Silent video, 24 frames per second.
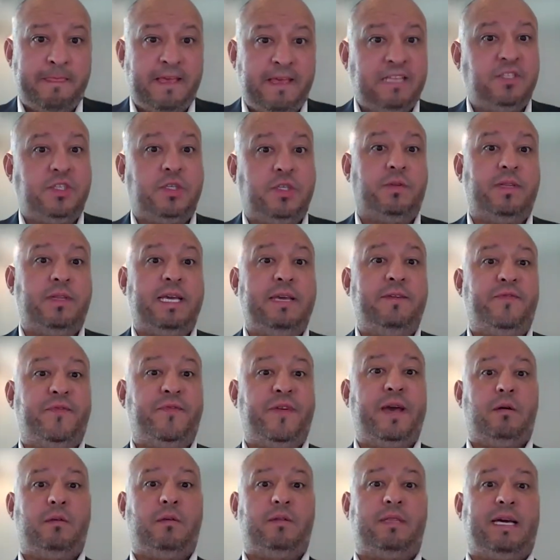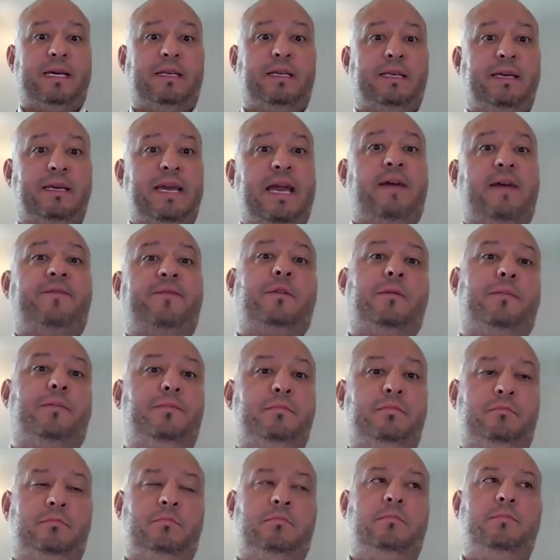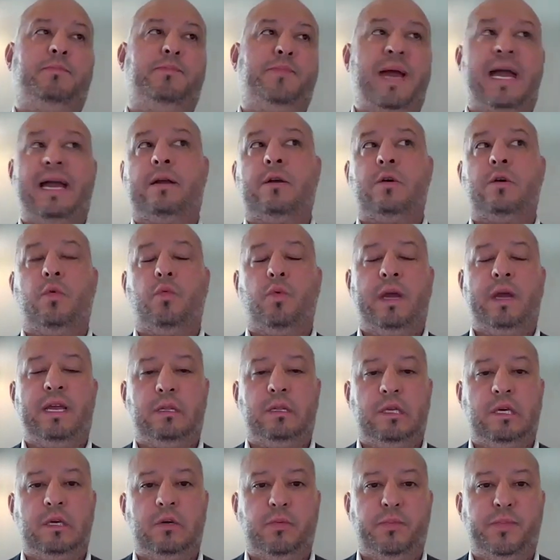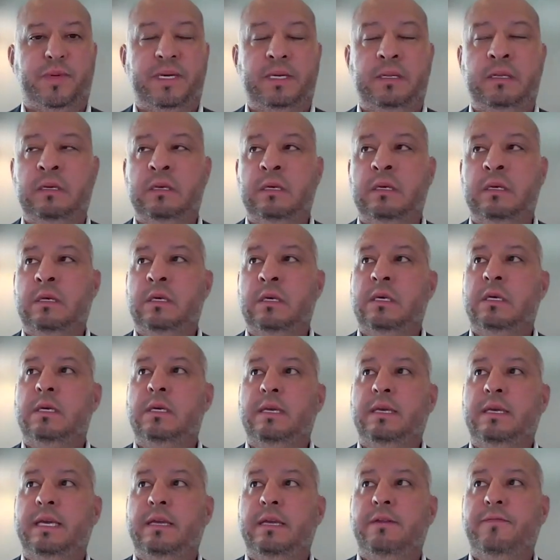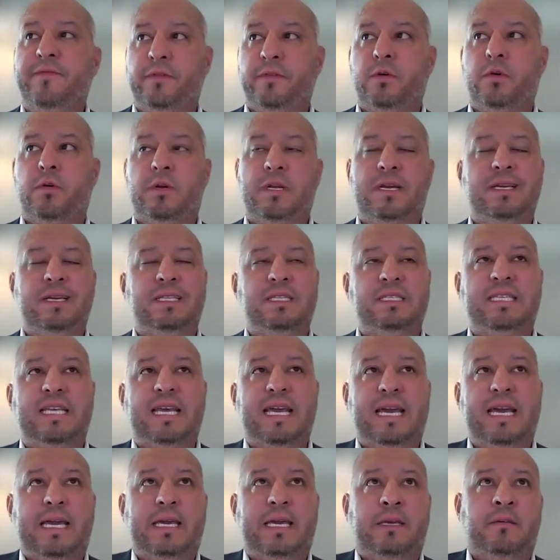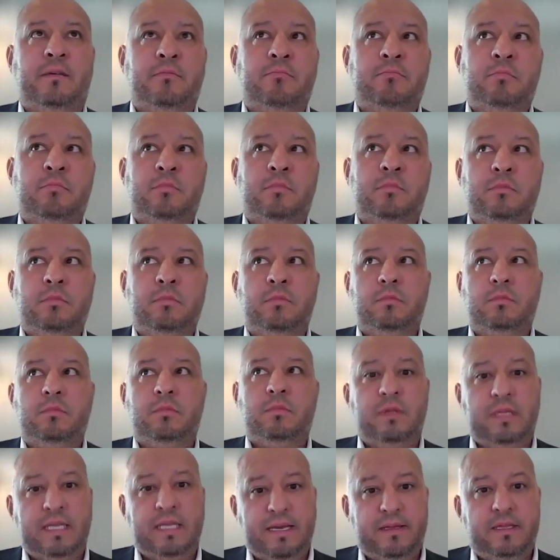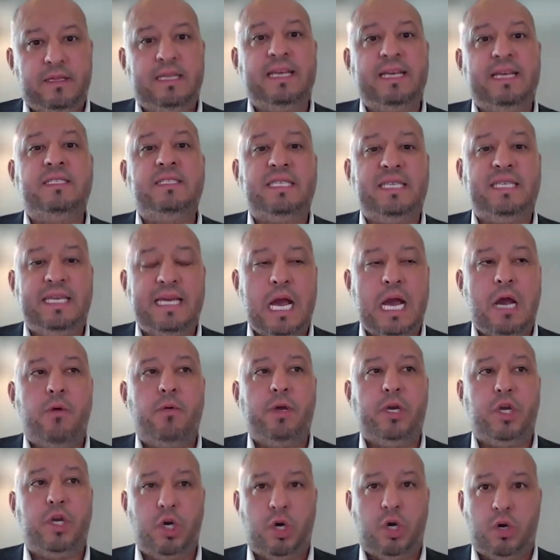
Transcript: And so they felt like they have to back away a little bit in Florida and saying, let's see how it